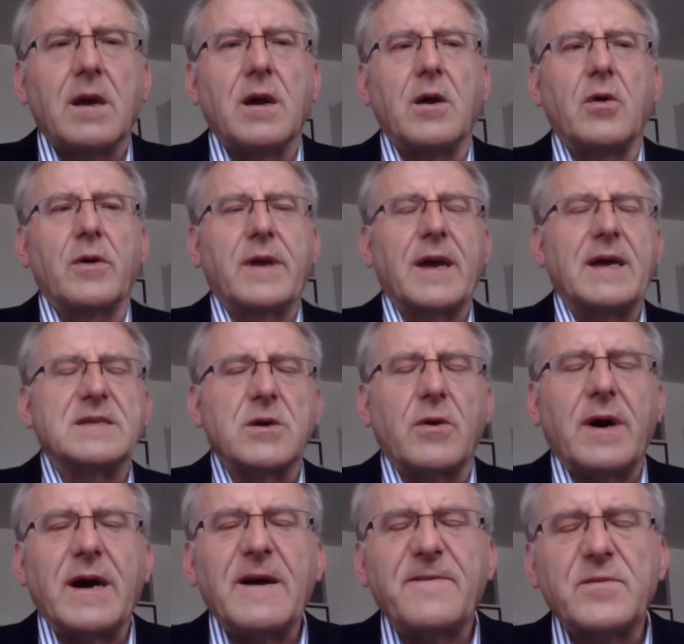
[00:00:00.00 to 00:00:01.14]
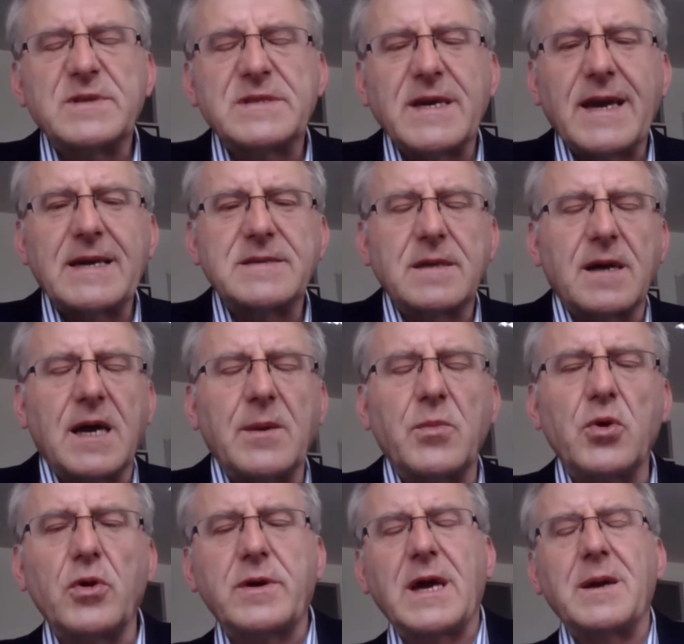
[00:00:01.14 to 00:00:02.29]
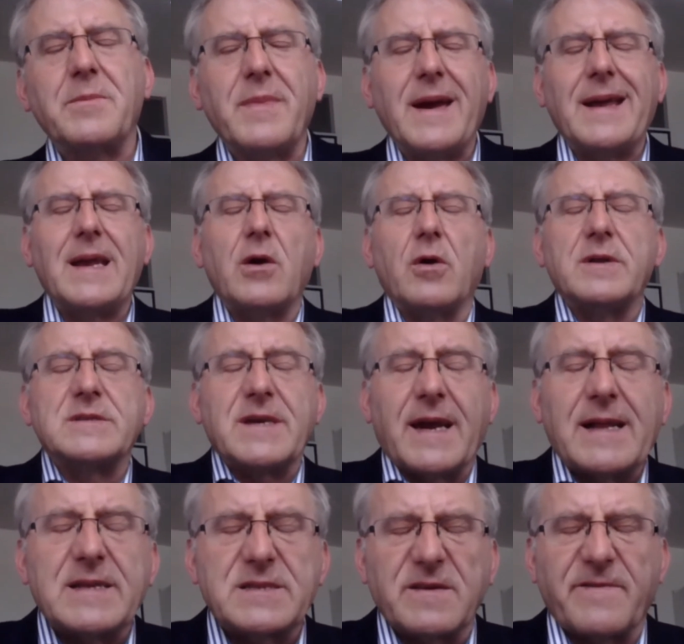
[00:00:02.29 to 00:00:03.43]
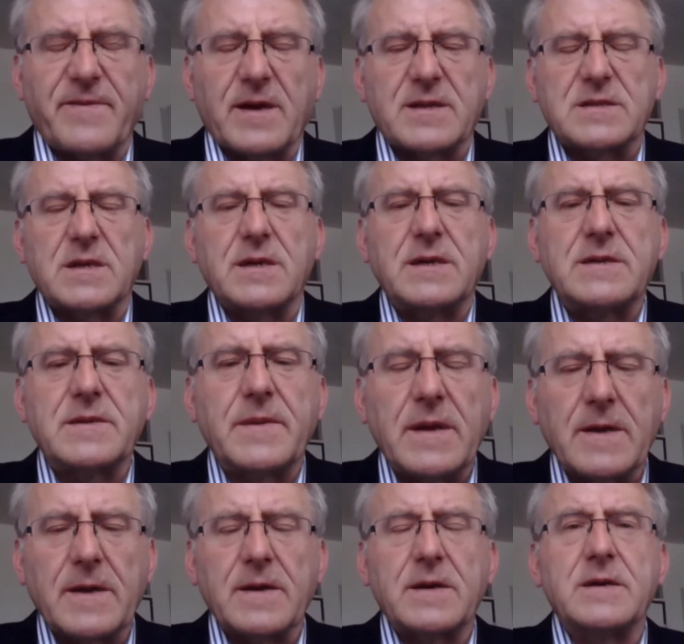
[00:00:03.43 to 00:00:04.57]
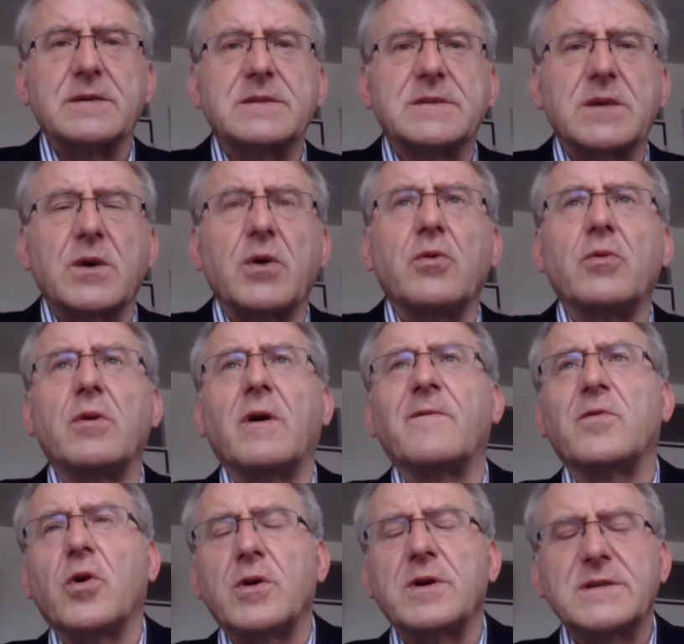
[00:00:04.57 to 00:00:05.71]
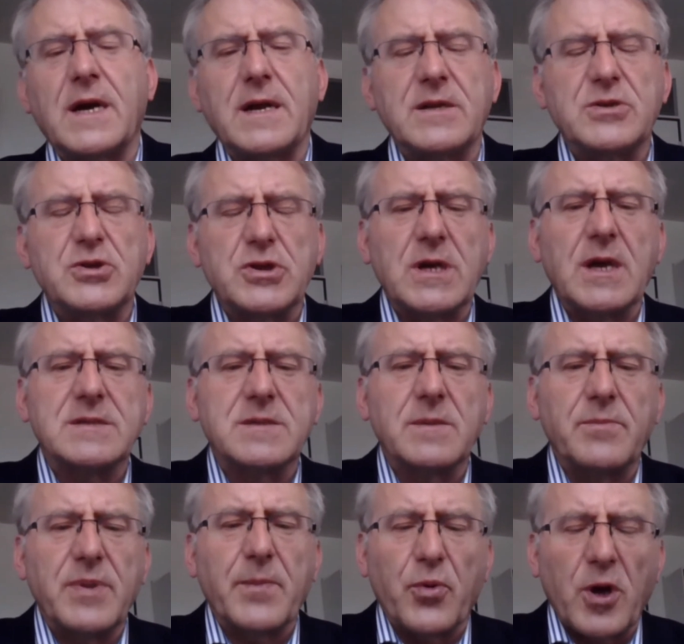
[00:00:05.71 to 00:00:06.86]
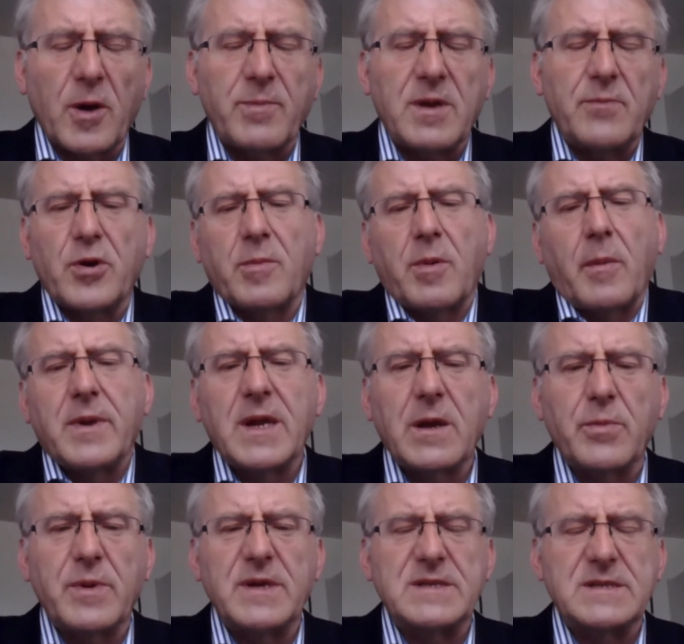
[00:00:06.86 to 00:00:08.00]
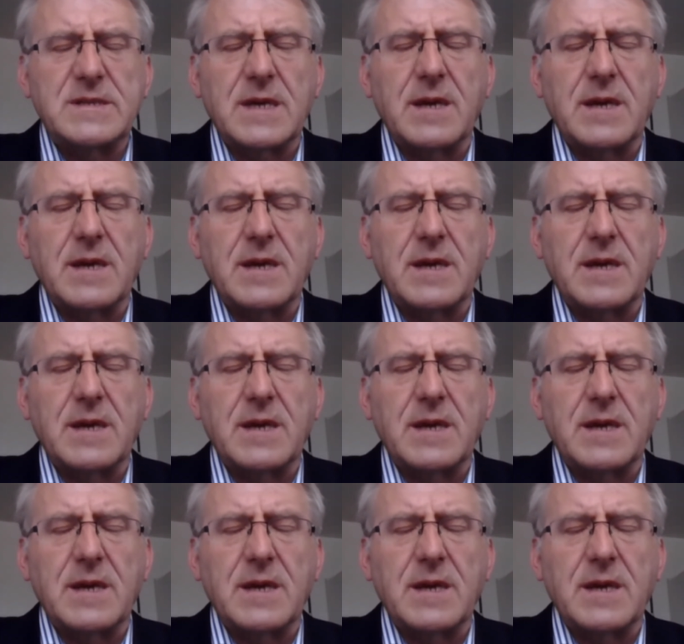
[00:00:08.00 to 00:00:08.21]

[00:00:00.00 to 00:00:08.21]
Okay, so I have to say that I'm looking mainly on the health effect side. So, of course, LNG has a big problem probably with